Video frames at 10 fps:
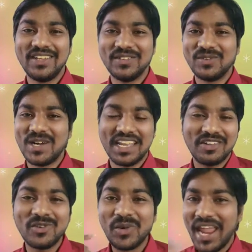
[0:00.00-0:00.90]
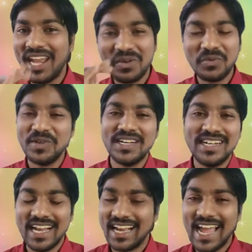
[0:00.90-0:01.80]
you." What a great
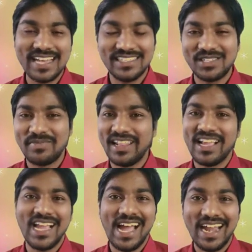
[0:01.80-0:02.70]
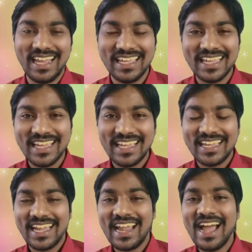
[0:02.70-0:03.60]
word and answer by the God.
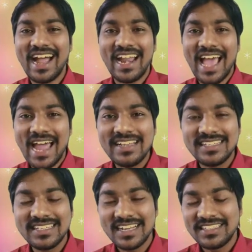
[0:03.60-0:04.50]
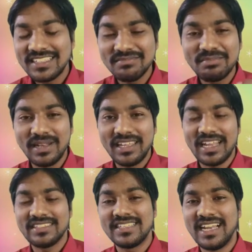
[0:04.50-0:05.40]
God answered simply
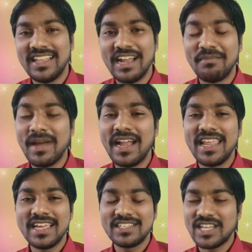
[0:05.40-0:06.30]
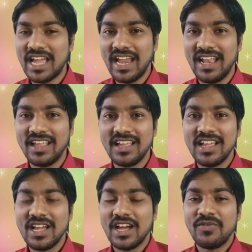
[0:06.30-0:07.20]
and said that, "My dear child,
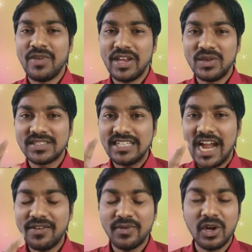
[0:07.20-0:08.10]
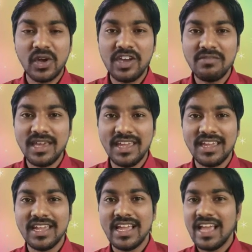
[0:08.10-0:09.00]
when you start following
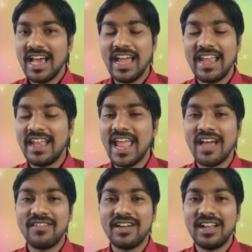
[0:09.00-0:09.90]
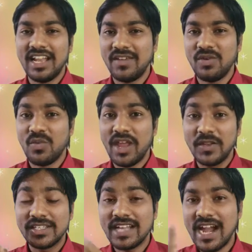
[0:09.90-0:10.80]
me, I never leave you. When
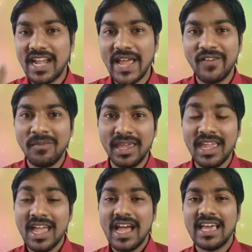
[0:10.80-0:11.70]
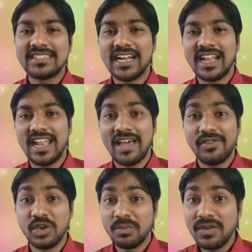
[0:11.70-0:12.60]
you start loving me, I started
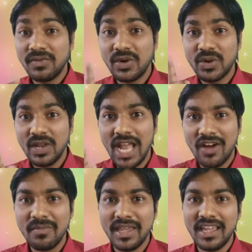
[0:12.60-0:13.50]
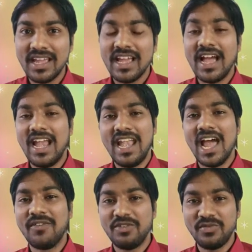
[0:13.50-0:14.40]
loving you. Before you loved me, I
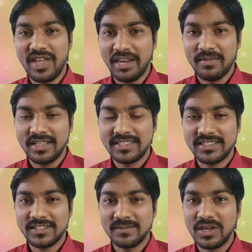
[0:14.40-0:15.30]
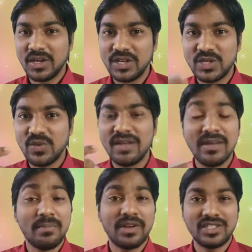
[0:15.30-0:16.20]
loved you very much because you are
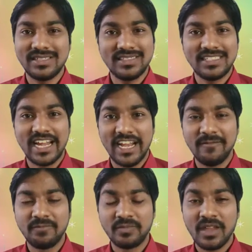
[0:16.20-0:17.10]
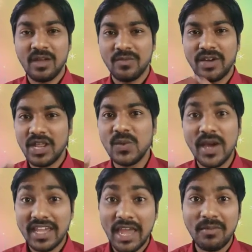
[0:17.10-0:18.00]
my precious child. For you,
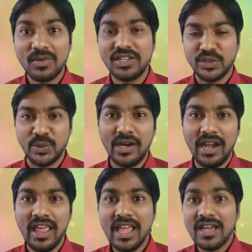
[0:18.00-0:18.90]
I came to this world.